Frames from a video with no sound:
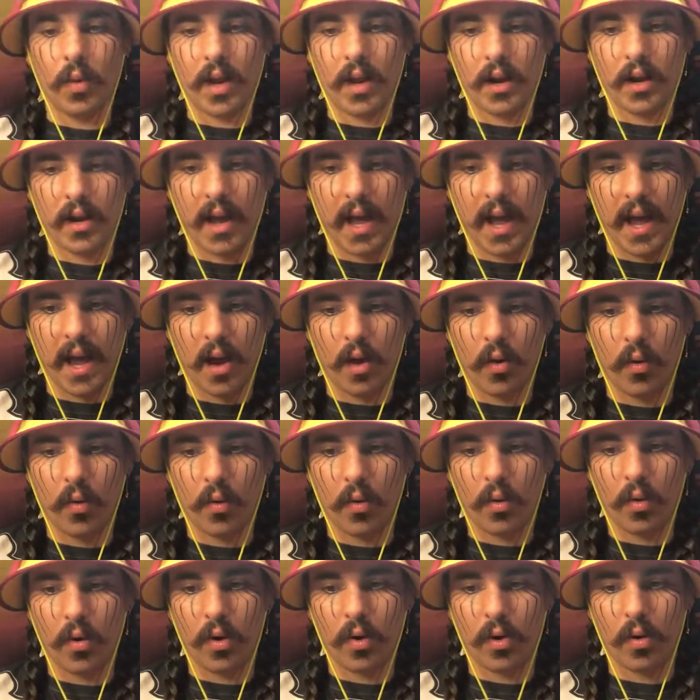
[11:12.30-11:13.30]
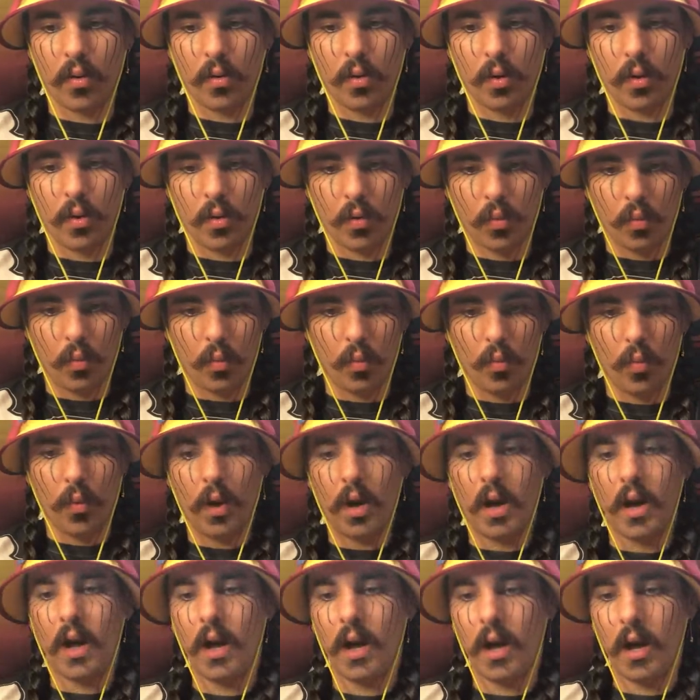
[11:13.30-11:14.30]
when, how, or
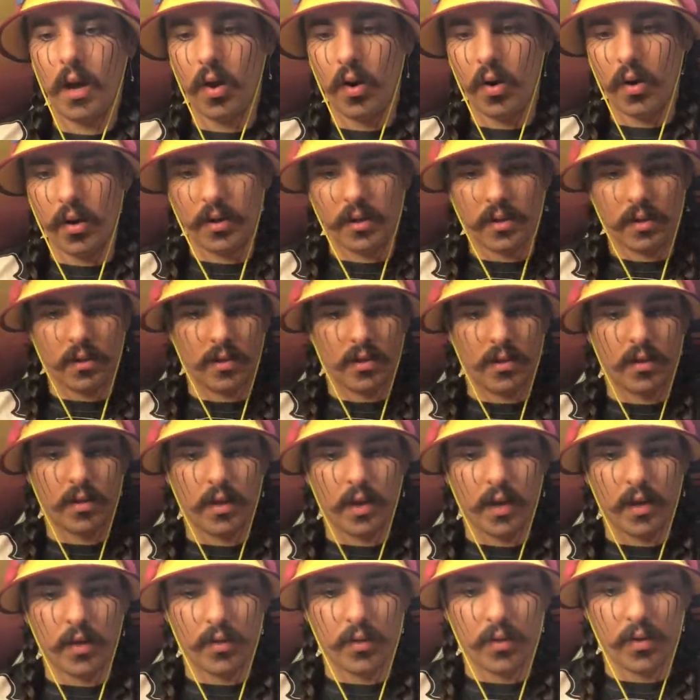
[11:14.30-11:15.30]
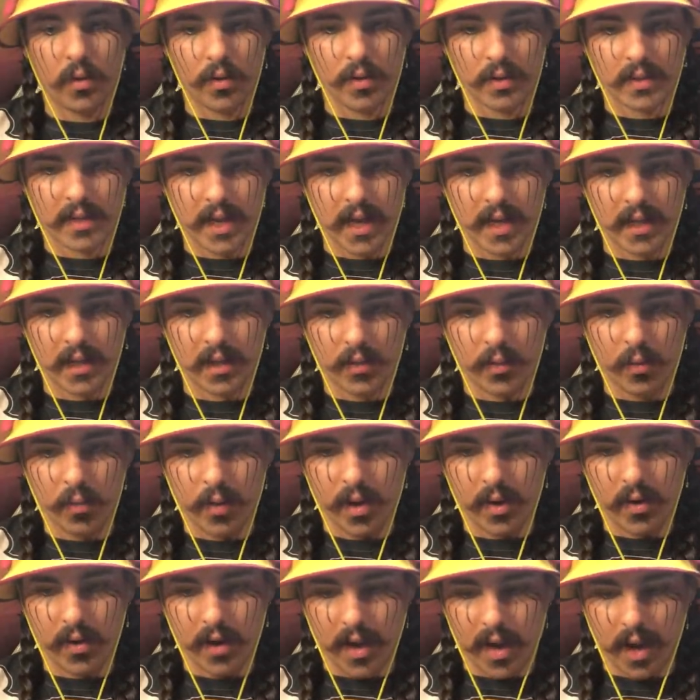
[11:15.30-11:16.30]
where it, I don't know exactly
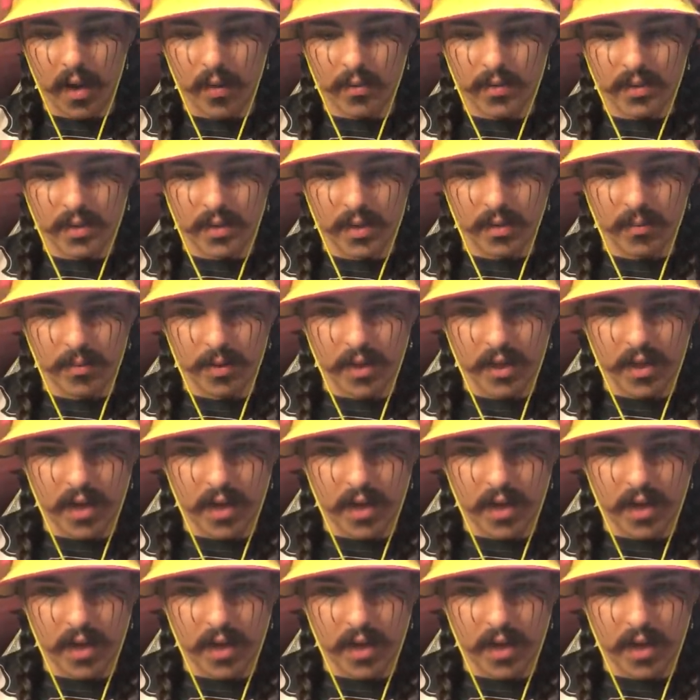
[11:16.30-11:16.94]
when or how it's going to be